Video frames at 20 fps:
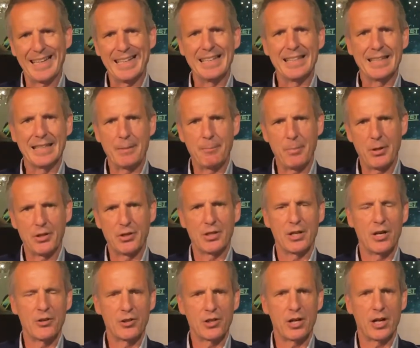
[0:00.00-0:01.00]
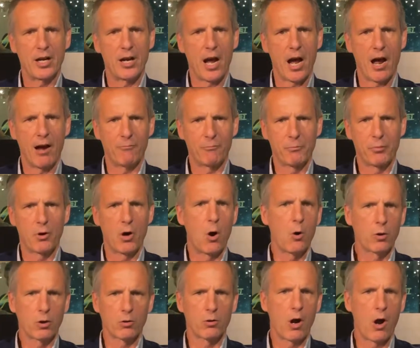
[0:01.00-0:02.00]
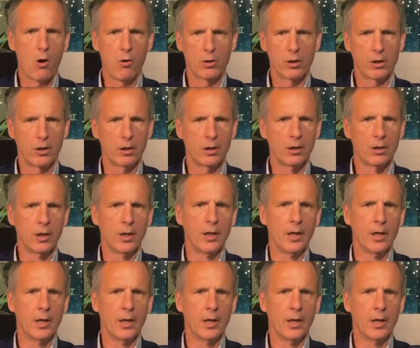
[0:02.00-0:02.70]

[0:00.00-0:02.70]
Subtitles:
in the position of broker-owner